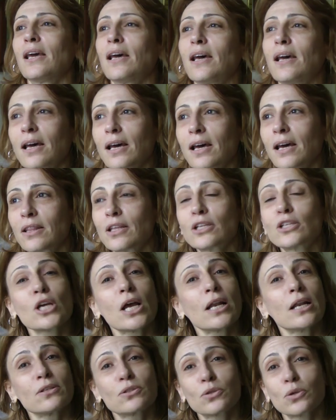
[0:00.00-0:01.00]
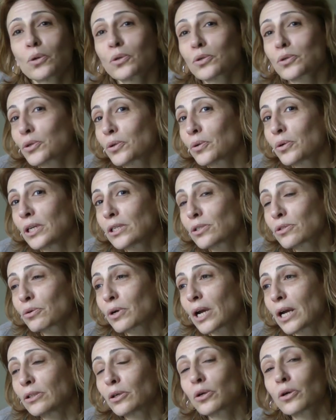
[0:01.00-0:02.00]
The challenge also is to
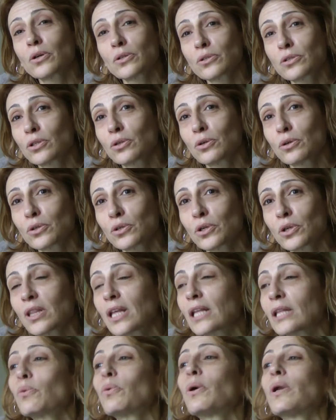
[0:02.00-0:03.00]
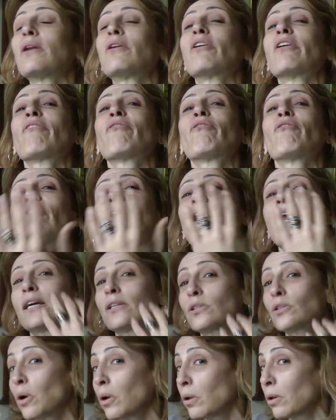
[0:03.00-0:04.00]
write a constitution that will
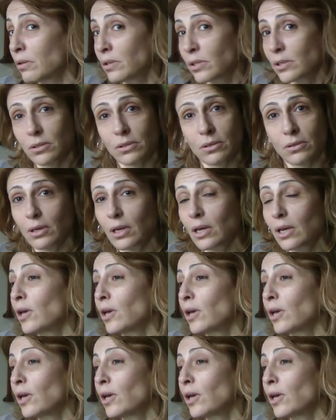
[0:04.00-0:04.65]
reflect all this,